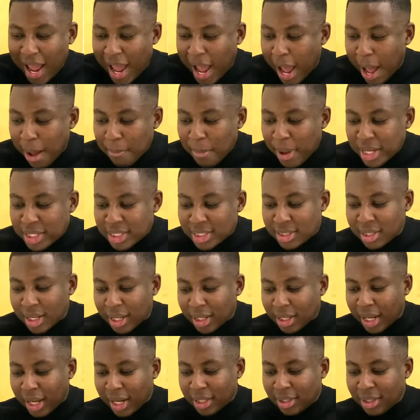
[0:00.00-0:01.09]
And my
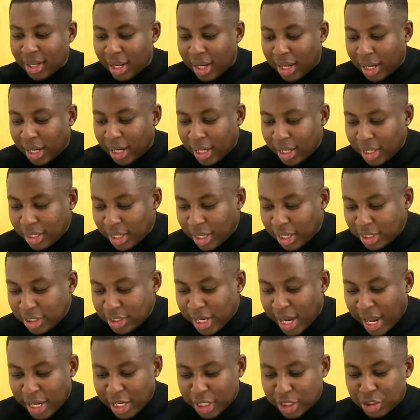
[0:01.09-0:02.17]
sling in
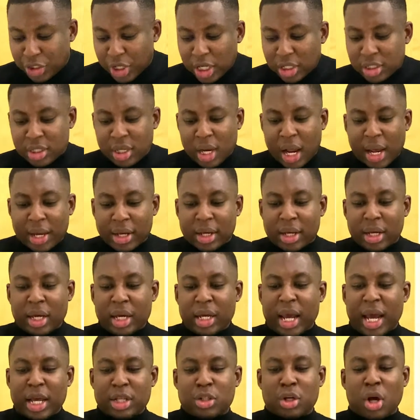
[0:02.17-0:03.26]

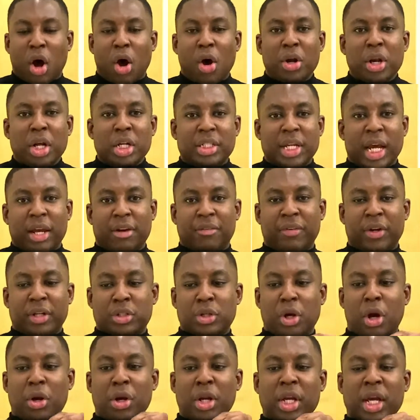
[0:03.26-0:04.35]
to honor David,
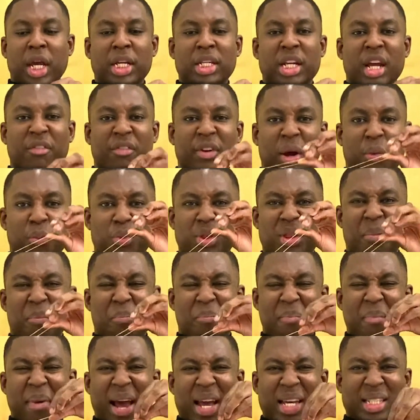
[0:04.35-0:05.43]
to honor King David, and the
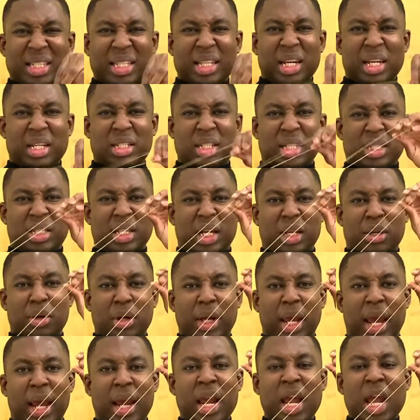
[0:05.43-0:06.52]
mightiness he did,
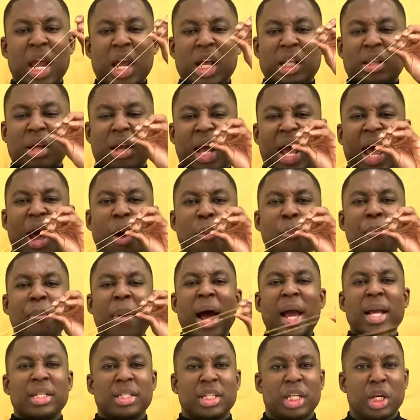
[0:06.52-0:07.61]
okay? How
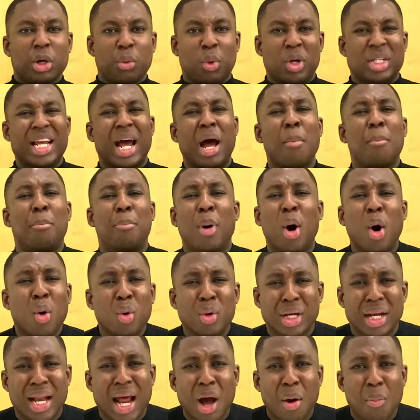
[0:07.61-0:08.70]
mighty he was, how
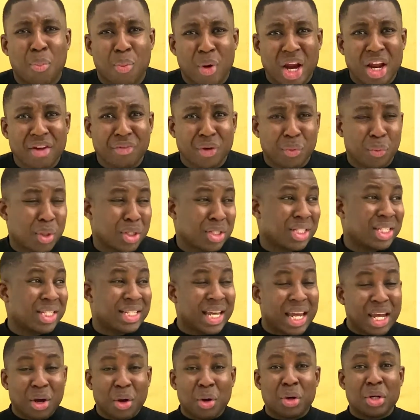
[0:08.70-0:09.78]
bold and how brave he was to
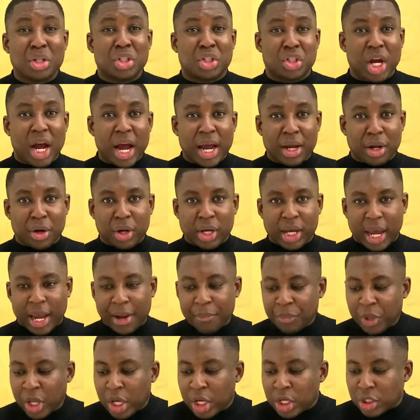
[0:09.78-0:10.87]
take on a giant, okay?